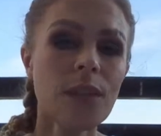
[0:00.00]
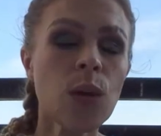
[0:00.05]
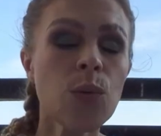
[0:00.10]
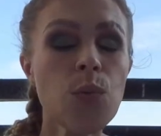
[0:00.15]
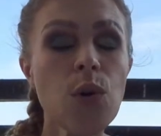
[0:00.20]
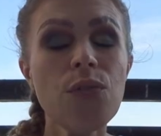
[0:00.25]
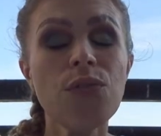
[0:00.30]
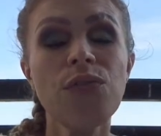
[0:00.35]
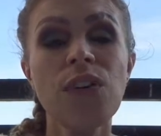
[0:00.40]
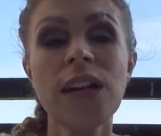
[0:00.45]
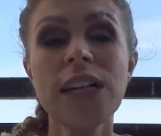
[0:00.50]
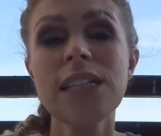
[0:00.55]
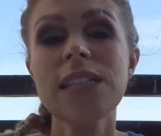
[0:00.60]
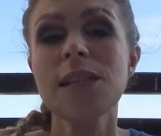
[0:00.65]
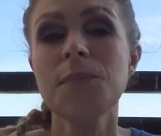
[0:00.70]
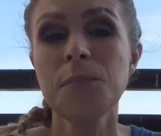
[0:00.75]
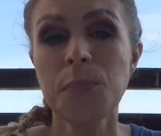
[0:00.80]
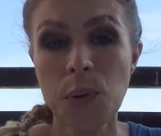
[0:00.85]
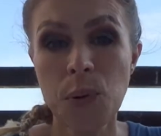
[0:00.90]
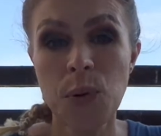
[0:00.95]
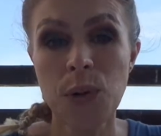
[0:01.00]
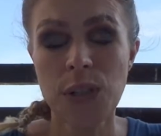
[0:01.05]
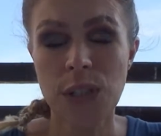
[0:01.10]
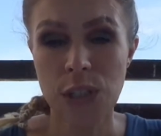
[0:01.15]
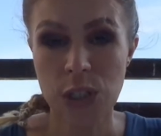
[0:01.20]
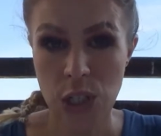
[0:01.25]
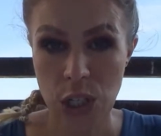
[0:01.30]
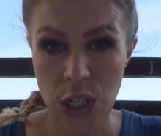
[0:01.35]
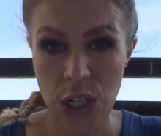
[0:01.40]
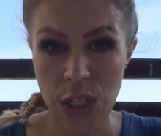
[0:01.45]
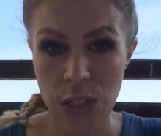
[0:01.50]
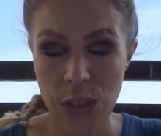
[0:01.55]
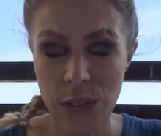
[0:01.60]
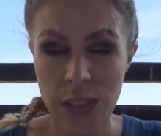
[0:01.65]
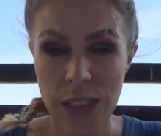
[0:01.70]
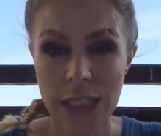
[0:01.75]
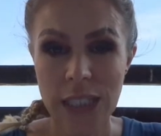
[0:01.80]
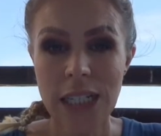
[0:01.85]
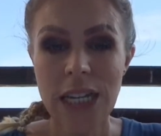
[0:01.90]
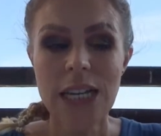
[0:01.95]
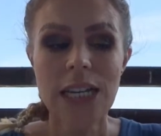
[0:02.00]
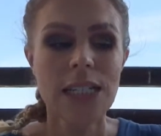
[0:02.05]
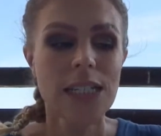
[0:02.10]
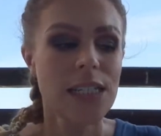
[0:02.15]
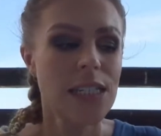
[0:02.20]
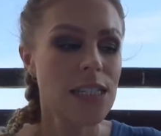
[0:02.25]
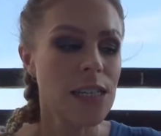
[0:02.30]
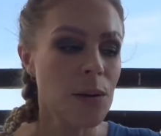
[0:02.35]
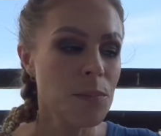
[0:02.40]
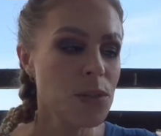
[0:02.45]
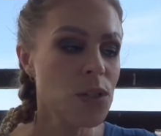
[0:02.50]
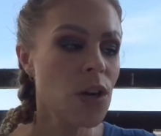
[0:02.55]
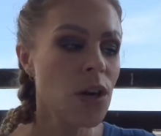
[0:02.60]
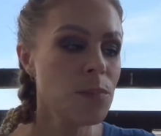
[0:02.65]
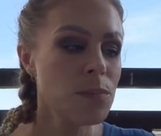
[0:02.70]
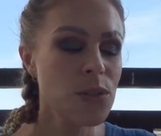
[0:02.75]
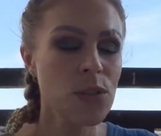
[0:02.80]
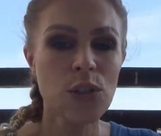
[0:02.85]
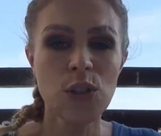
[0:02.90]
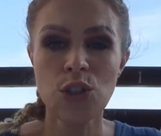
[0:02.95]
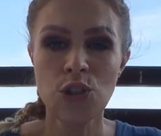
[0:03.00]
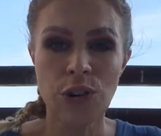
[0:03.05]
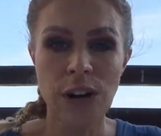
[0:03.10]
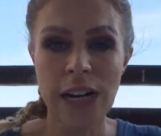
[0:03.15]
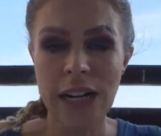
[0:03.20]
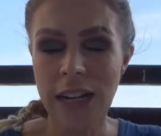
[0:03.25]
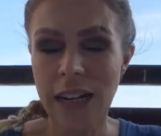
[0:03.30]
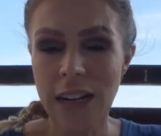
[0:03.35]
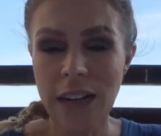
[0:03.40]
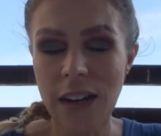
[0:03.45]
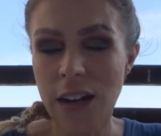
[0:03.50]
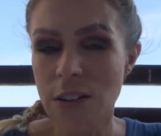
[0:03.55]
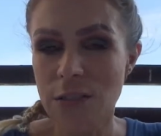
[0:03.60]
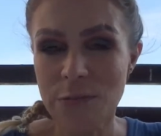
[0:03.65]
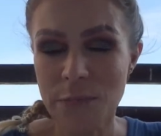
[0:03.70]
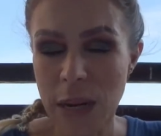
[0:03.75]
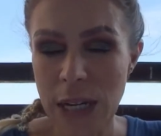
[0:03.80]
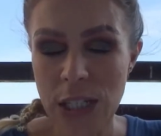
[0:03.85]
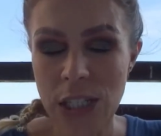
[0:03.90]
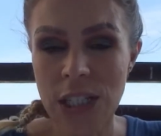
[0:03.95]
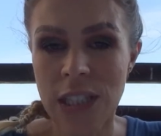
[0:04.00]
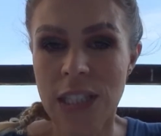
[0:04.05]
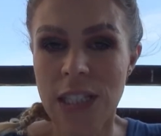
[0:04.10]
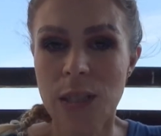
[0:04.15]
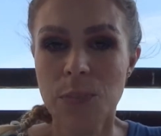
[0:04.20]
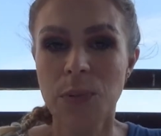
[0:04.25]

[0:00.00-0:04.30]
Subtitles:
Well, fun is important too. Sometimes on training, and I've mentioned this